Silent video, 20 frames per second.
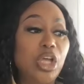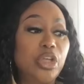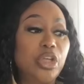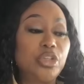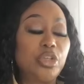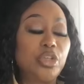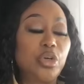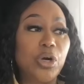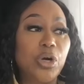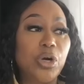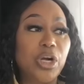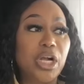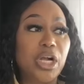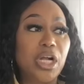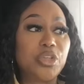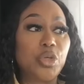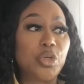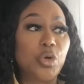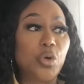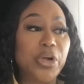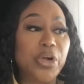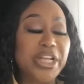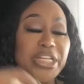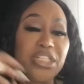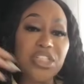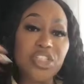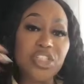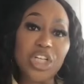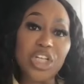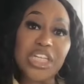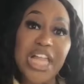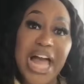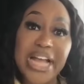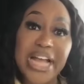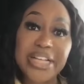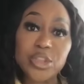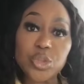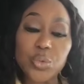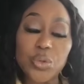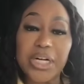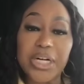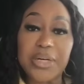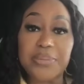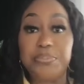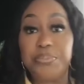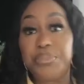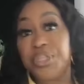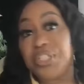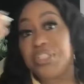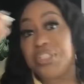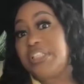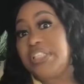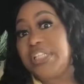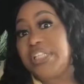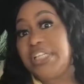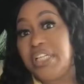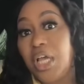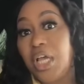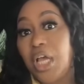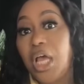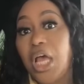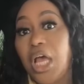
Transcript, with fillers: your intellectual ability